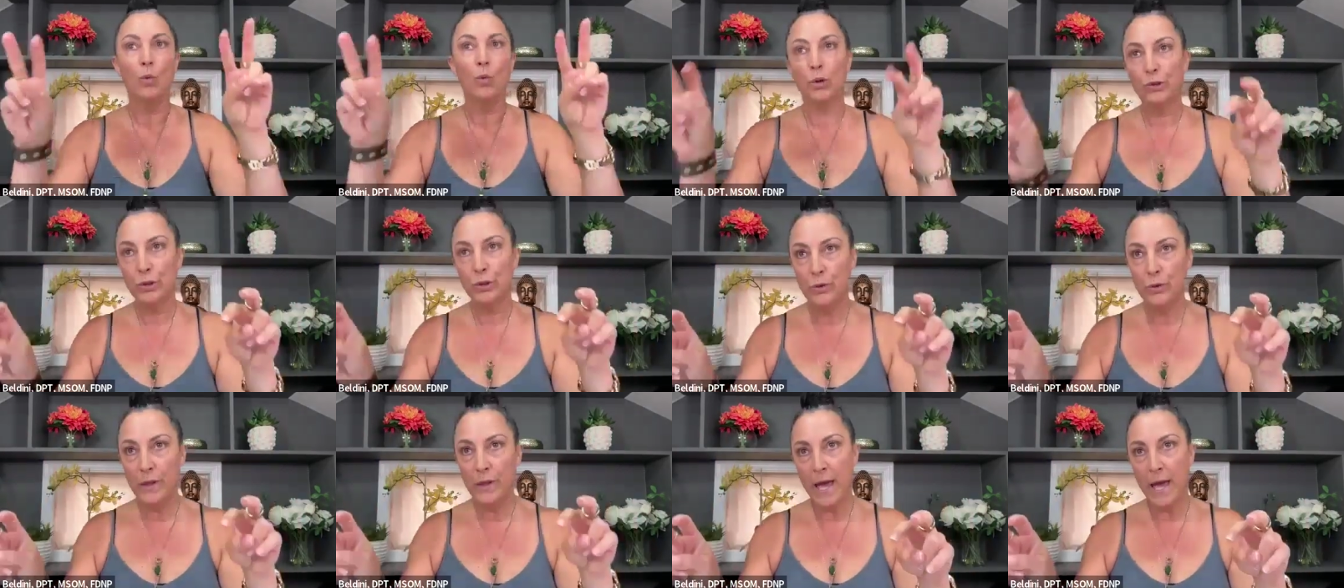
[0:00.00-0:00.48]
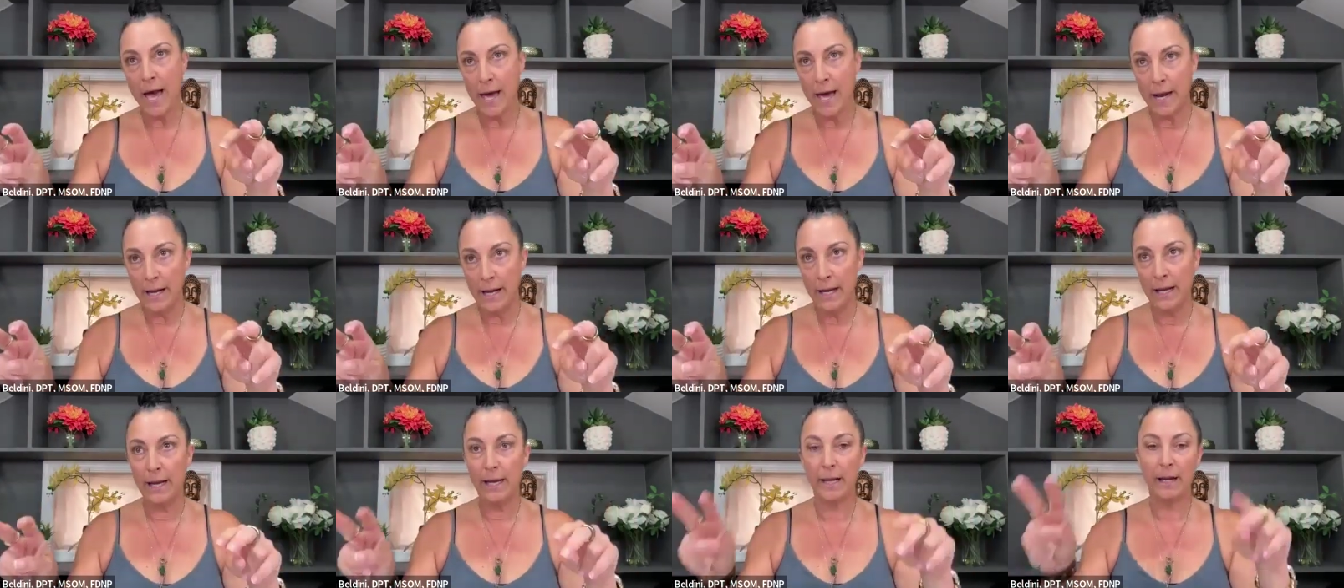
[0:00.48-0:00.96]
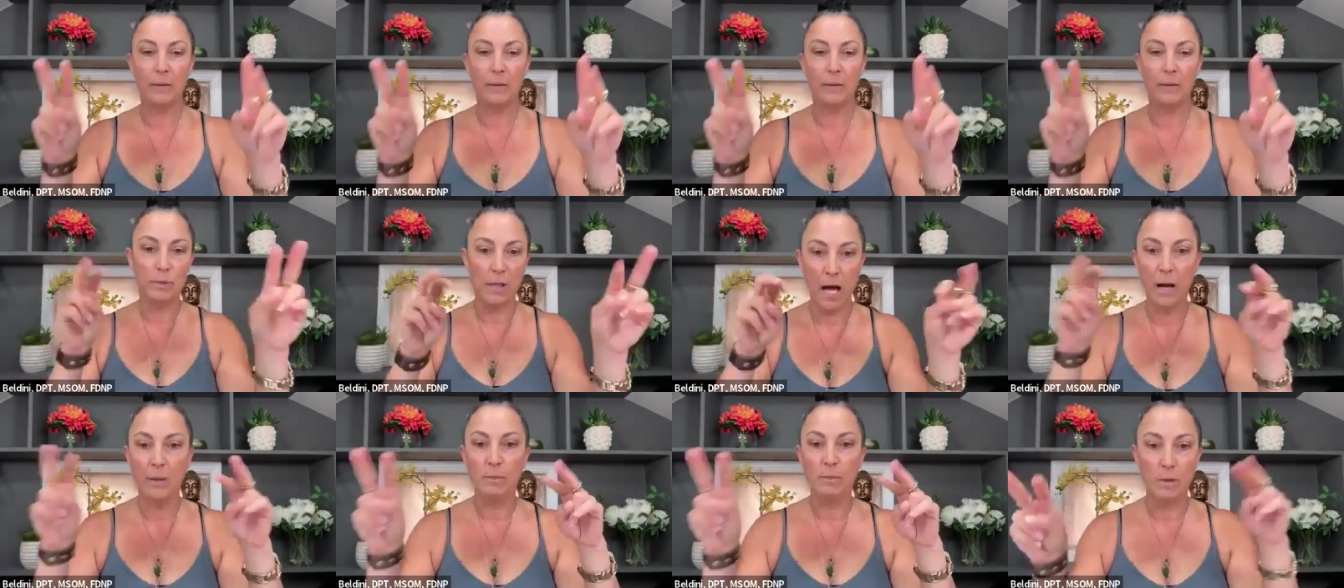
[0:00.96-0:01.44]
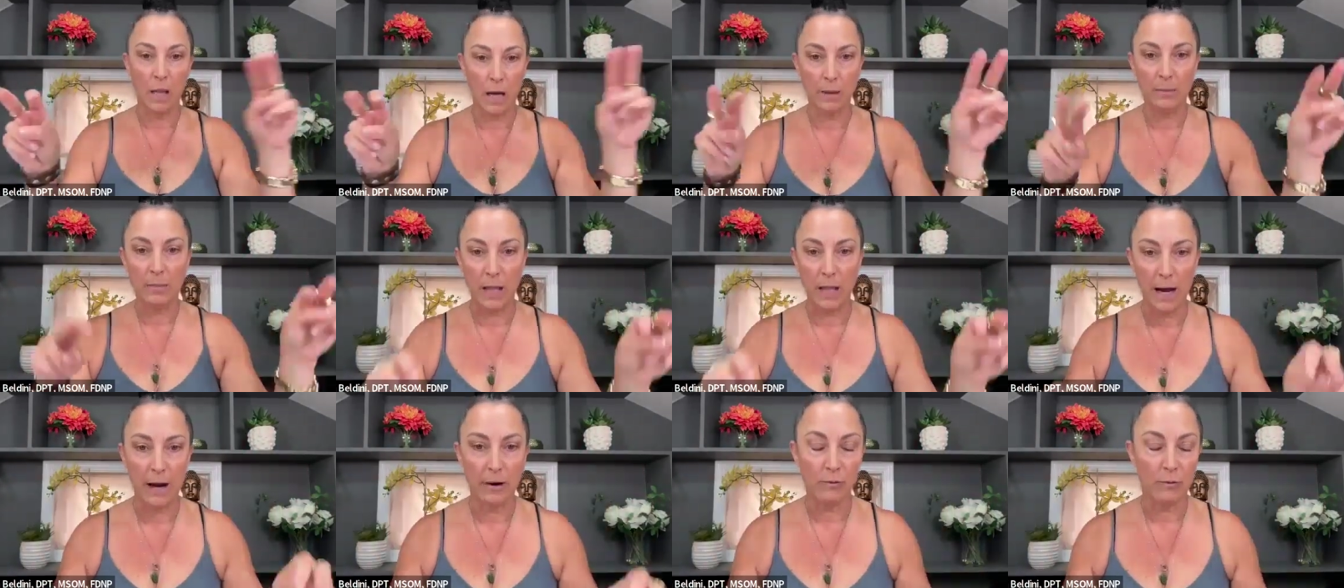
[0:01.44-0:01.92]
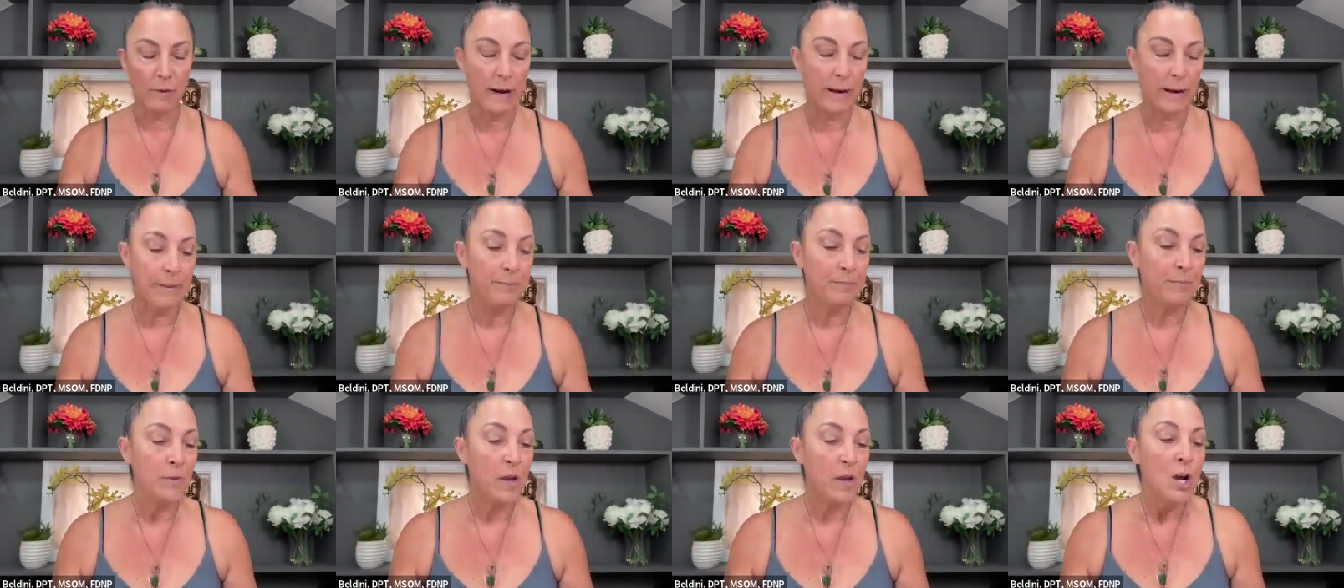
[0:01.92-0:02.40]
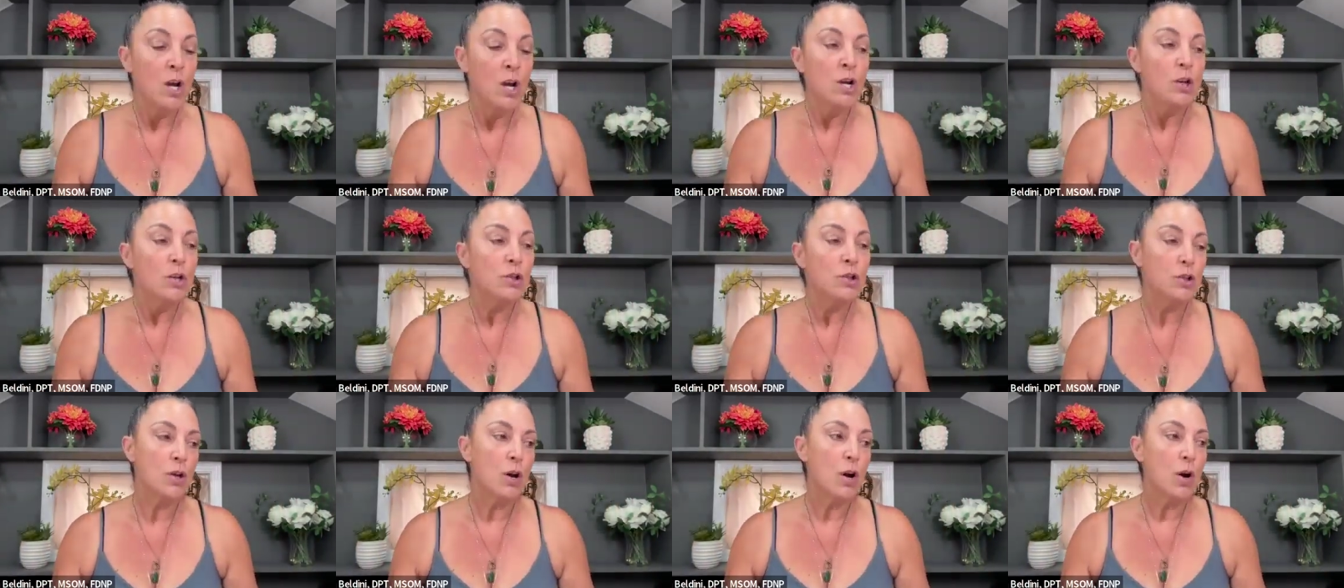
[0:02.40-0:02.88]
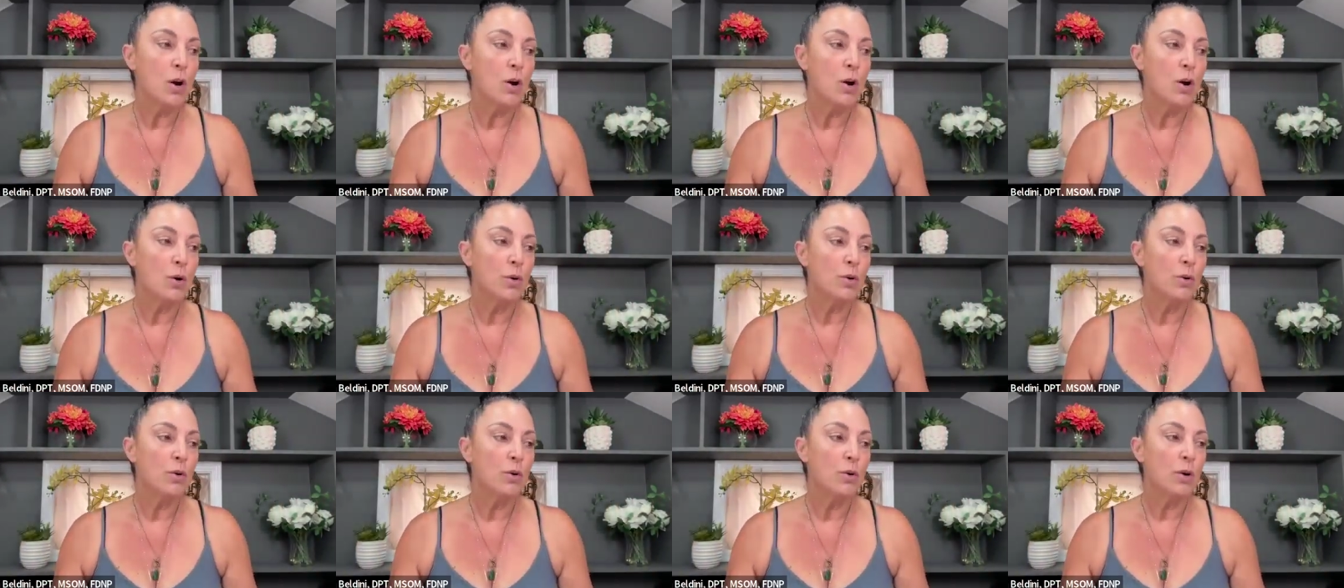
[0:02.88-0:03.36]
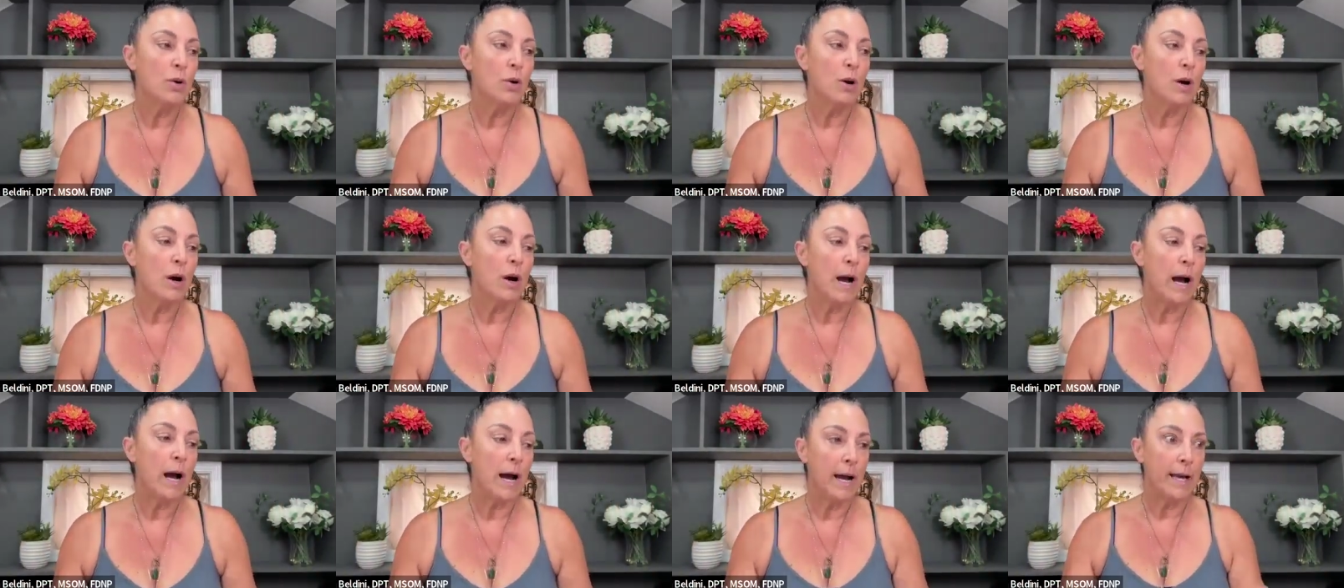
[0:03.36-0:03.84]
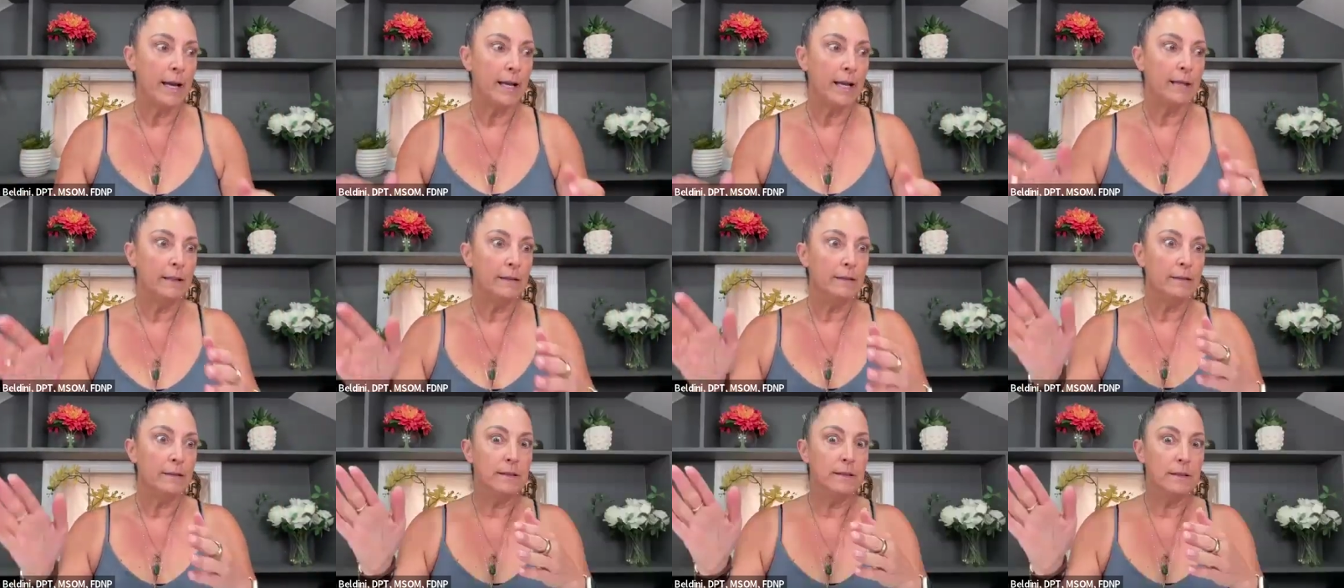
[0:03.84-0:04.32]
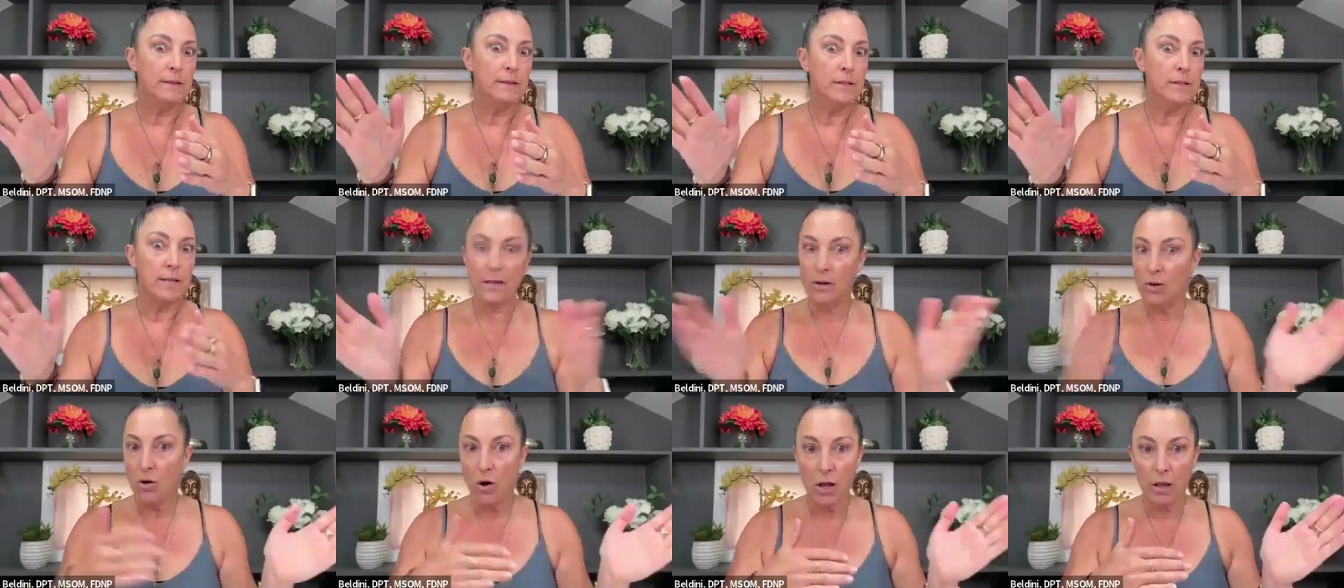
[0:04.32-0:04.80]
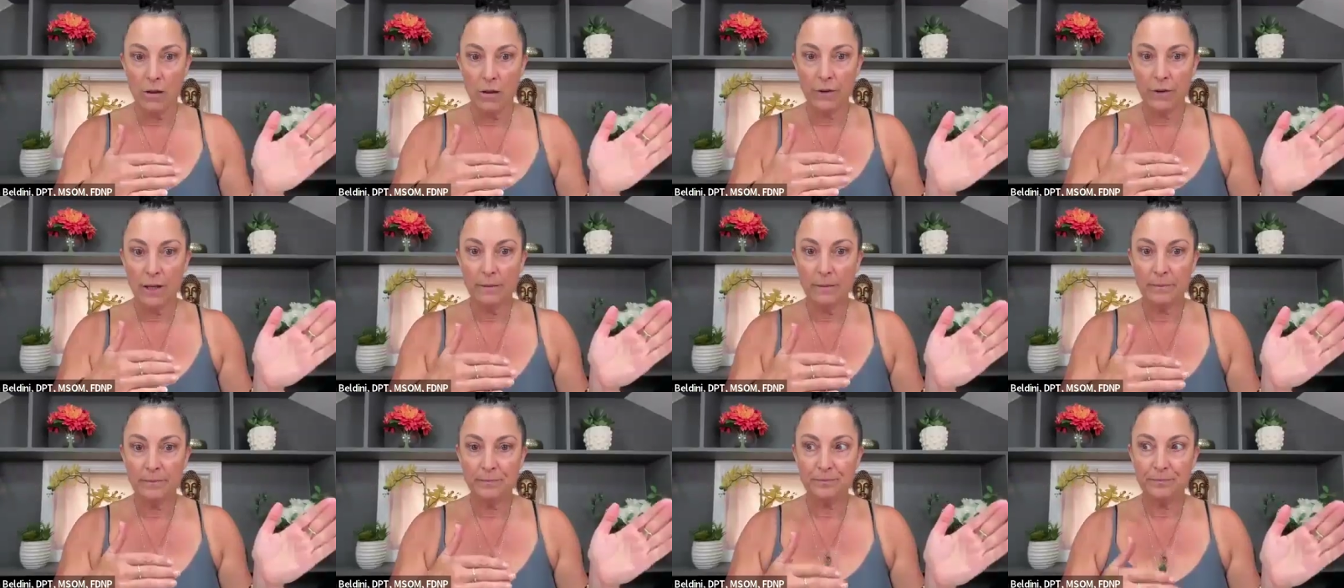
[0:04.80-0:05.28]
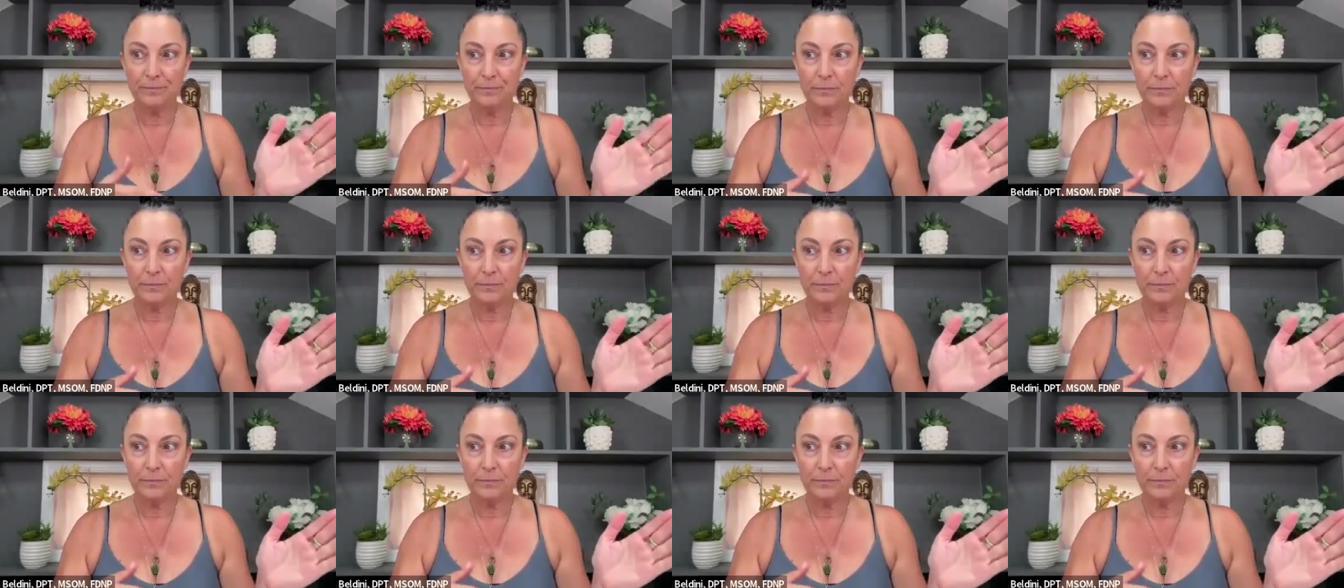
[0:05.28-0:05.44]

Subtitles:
we'll do the editing, blah blah blah, right? So I did all of it.